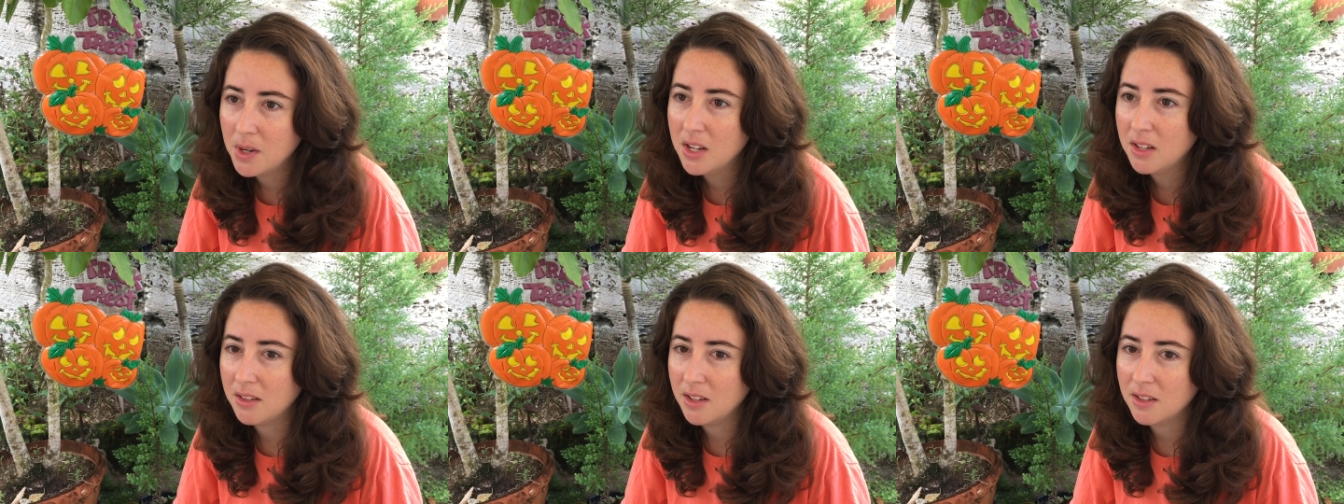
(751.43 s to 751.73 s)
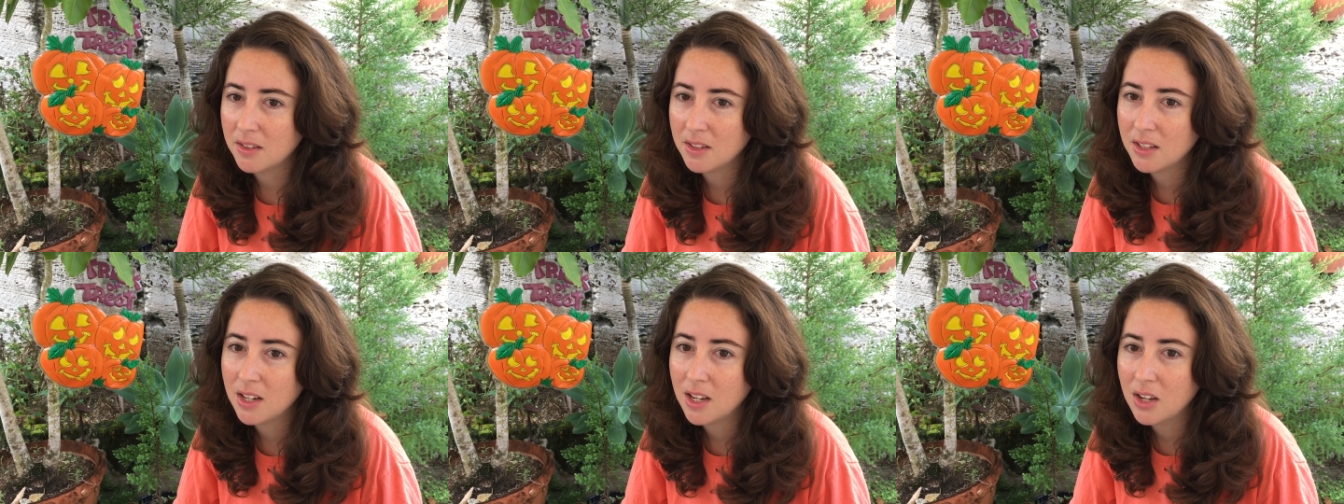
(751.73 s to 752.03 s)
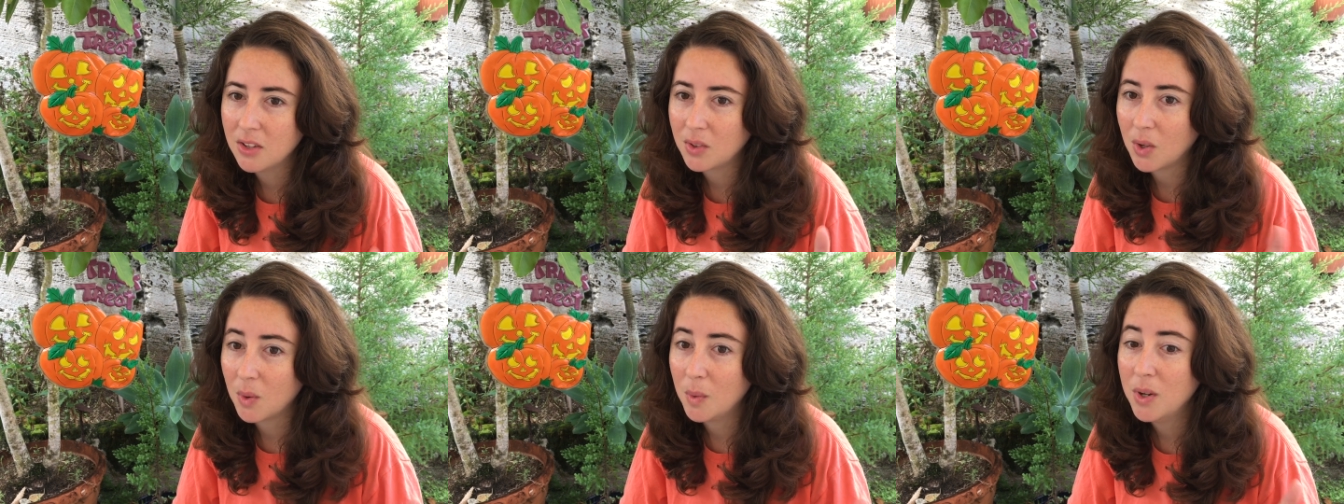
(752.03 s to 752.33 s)
season
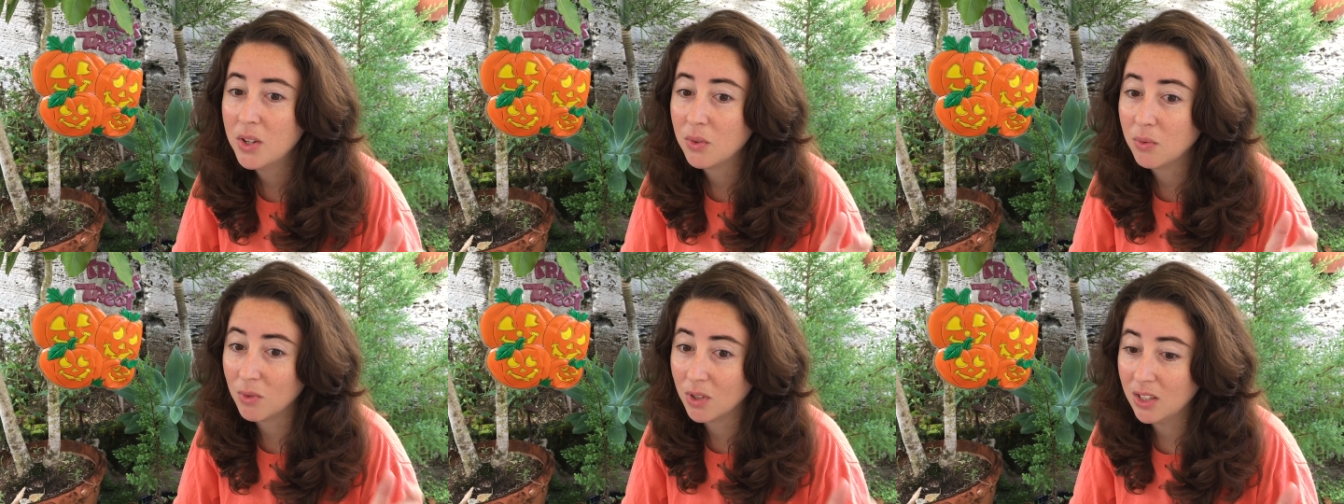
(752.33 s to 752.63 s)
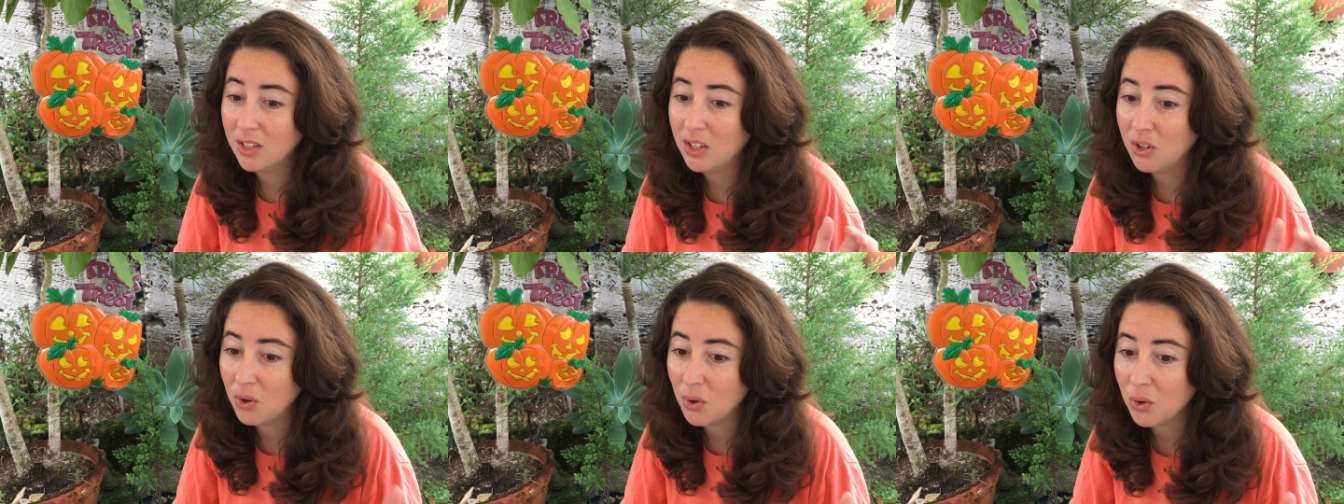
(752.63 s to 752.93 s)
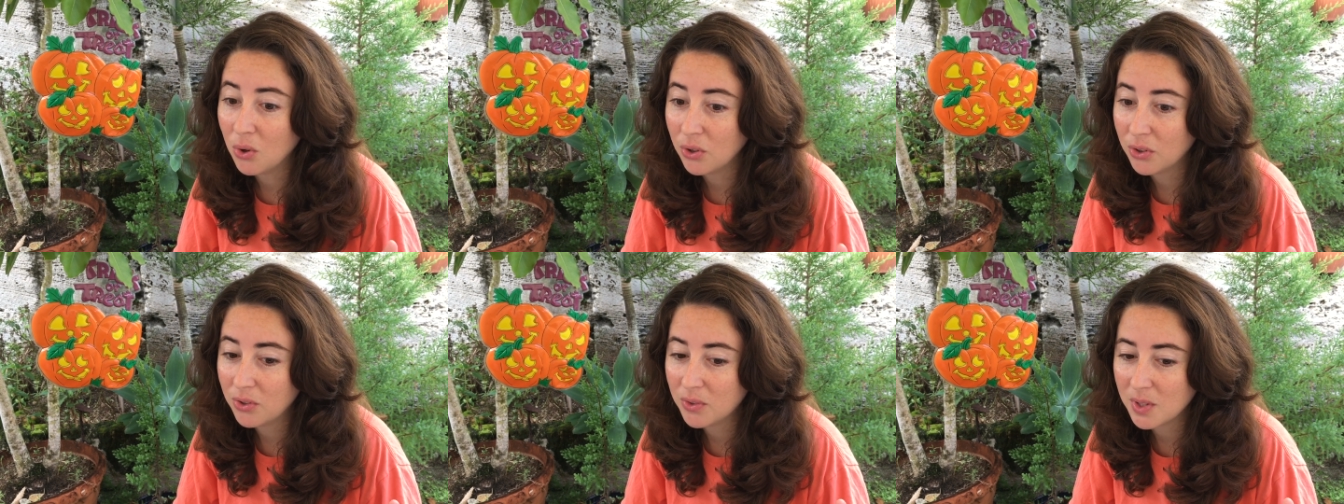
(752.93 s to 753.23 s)
is always really
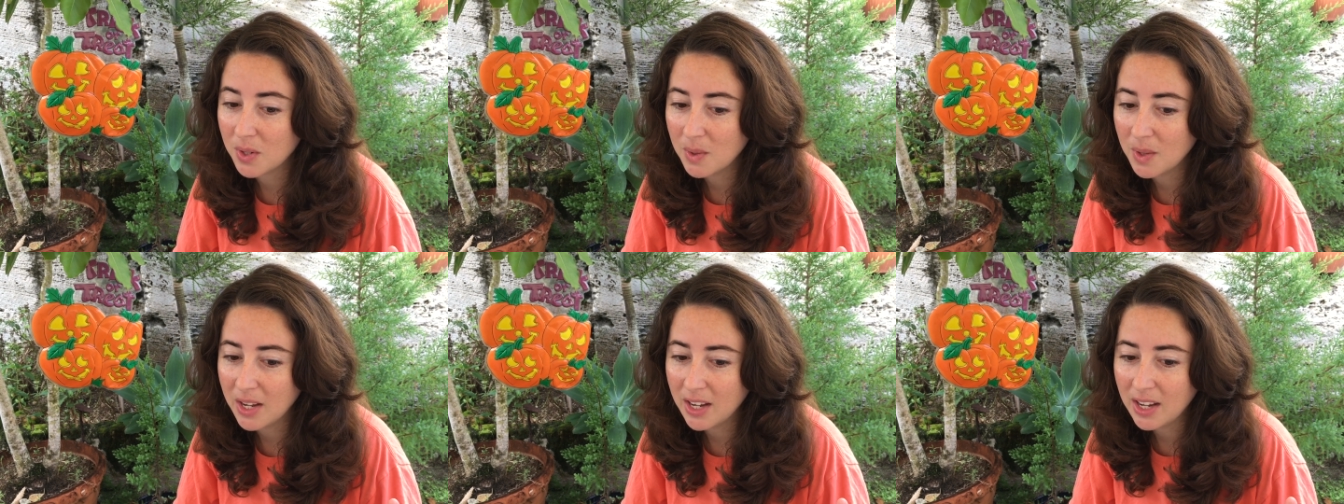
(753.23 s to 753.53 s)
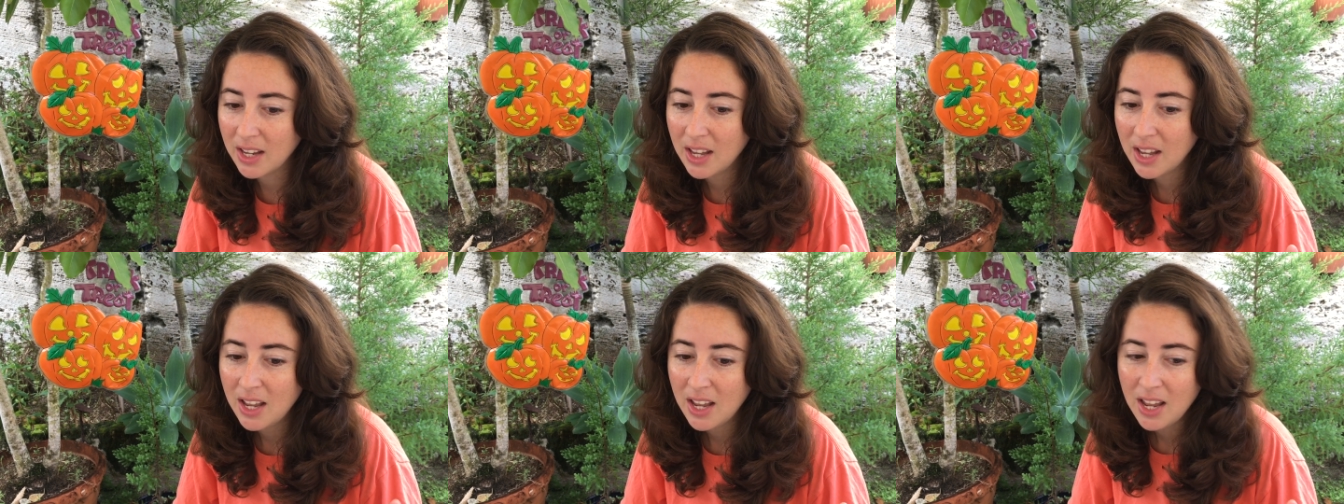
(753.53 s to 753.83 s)
cold. So like,